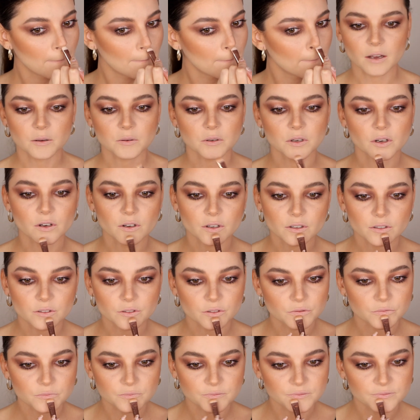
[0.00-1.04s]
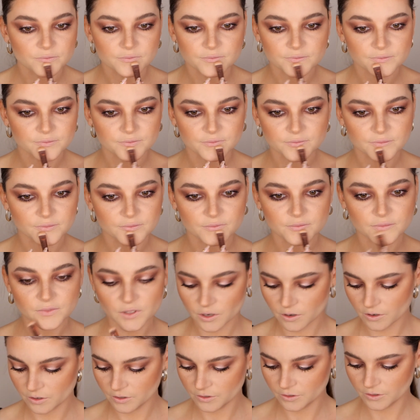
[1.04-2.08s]
I'm going to
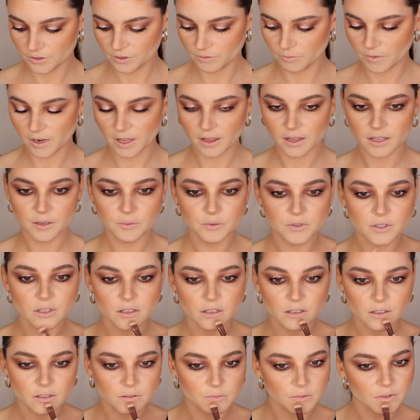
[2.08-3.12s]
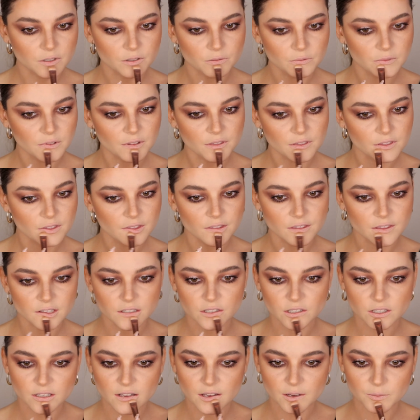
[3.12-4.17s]
contour my lips a little bit with the
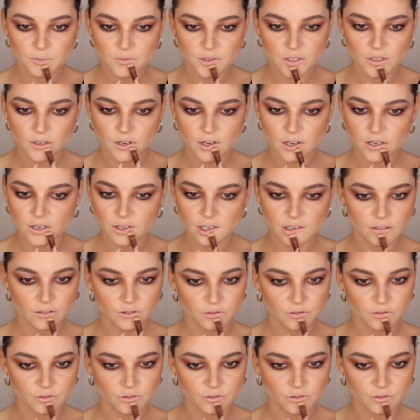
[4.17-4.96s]
same shade.